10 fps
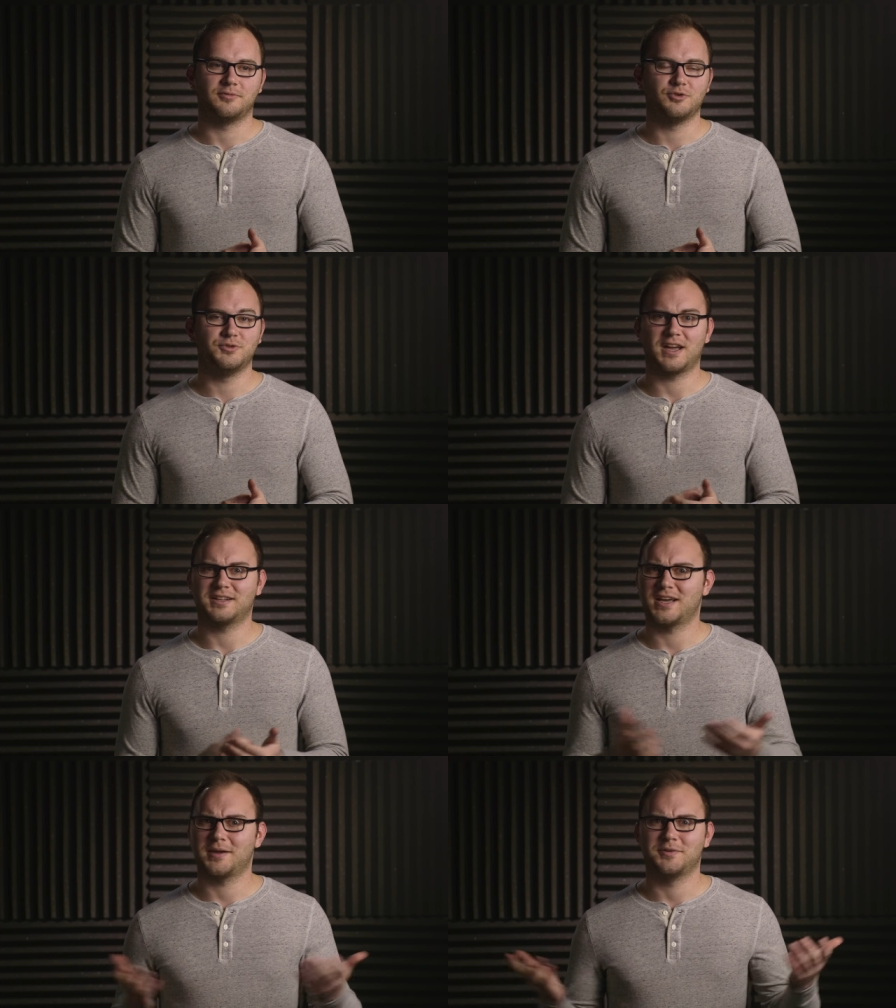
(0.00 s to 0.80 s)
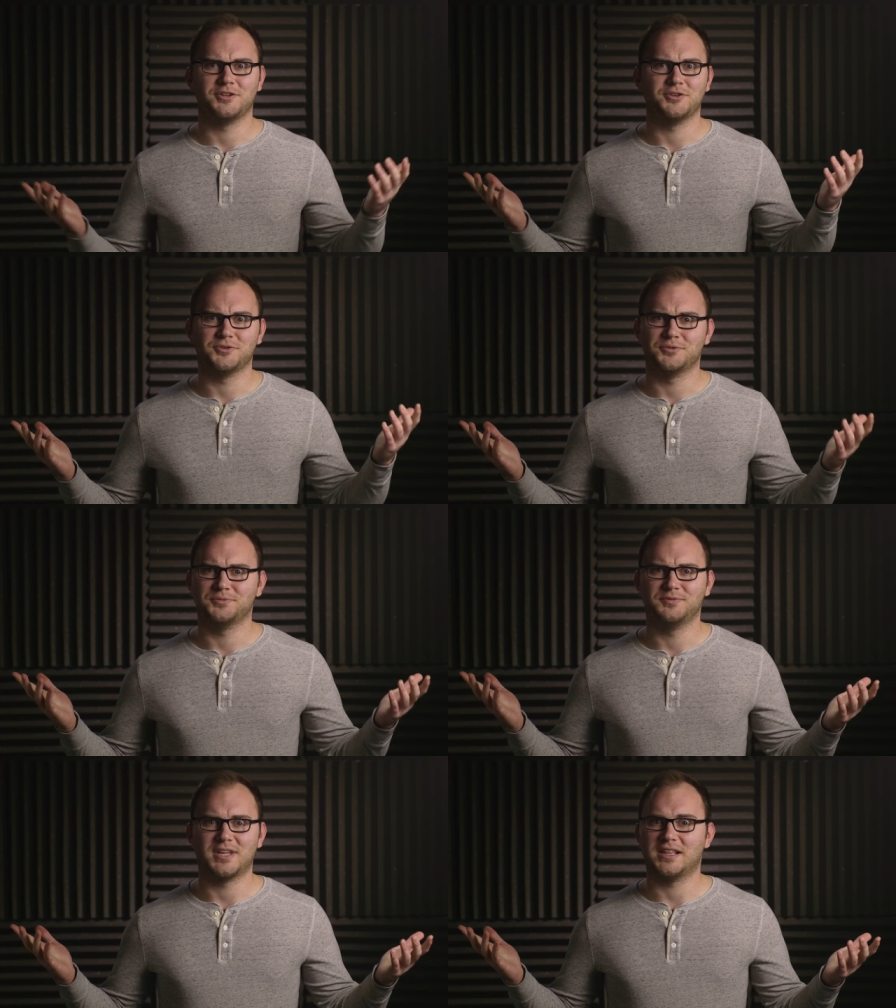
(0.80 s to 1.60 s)
Who's got time to do
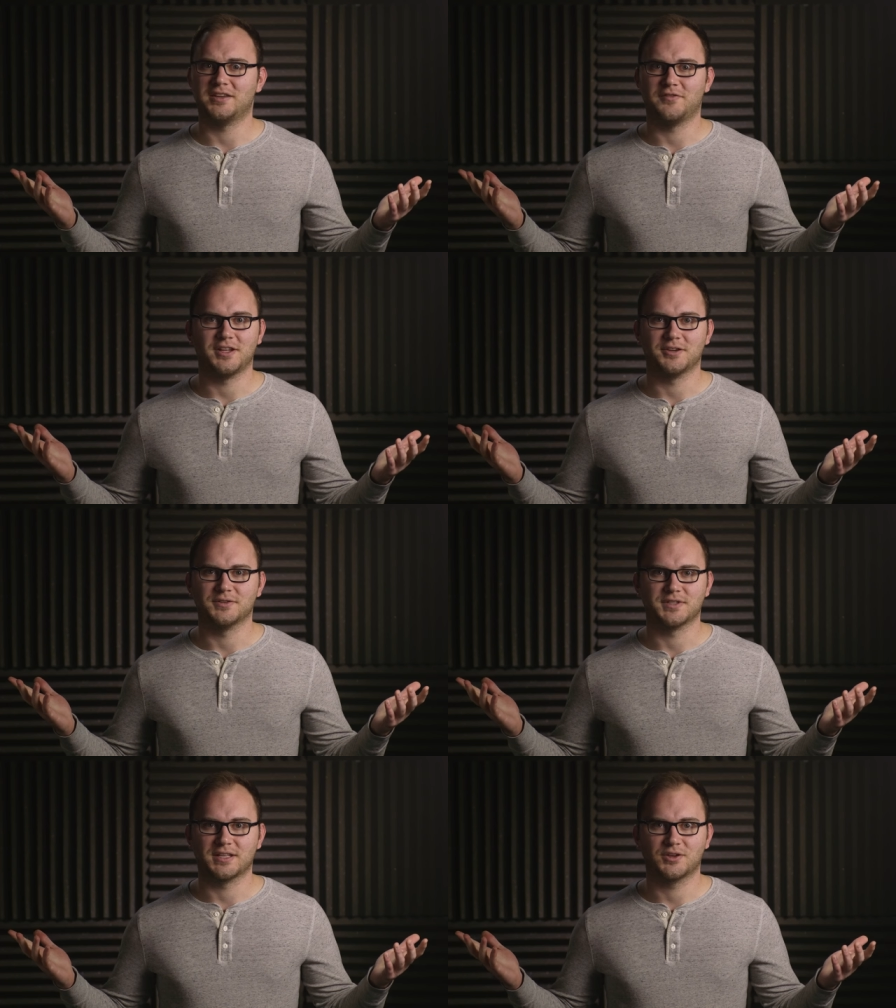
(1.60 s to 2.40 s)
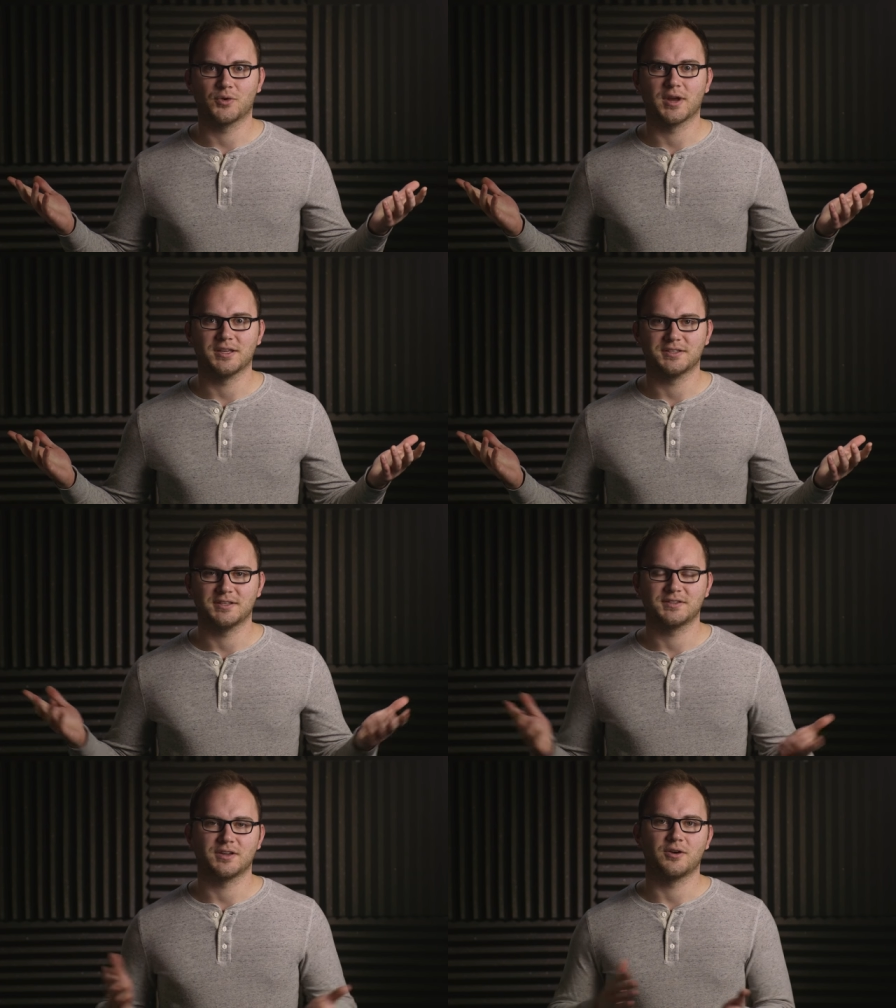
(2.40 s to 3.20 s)
daily videos? That's
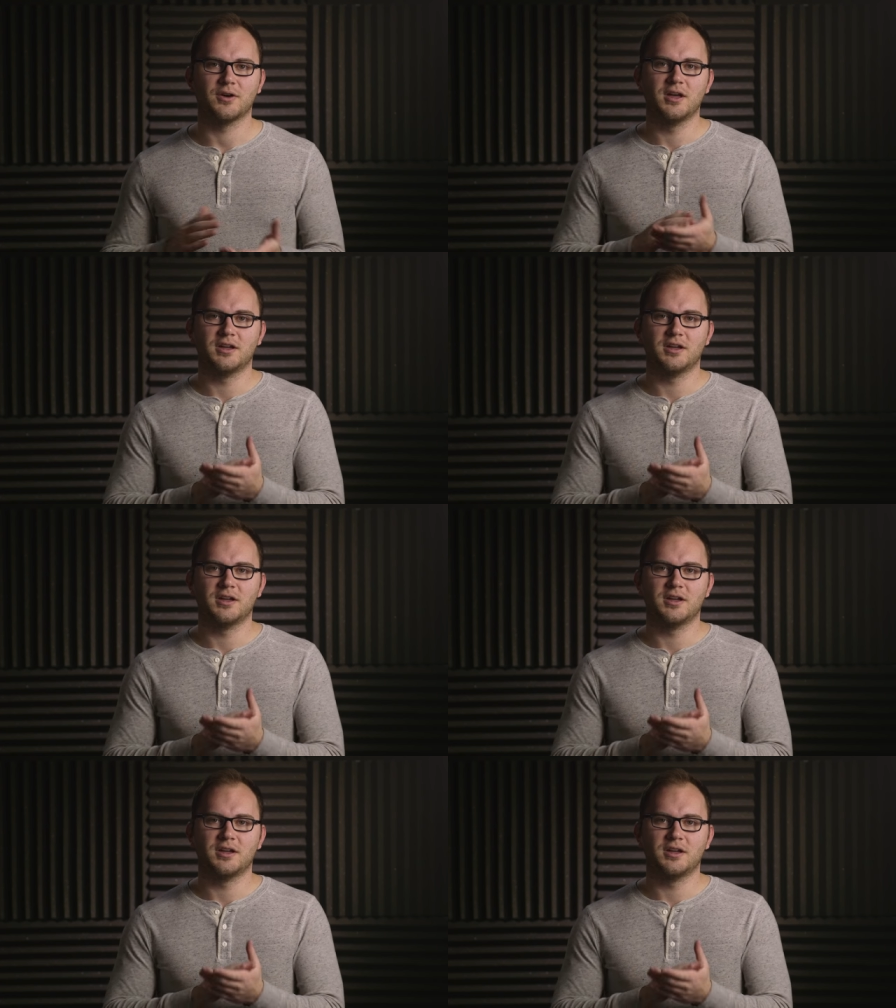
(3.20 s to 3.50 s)
crazy. So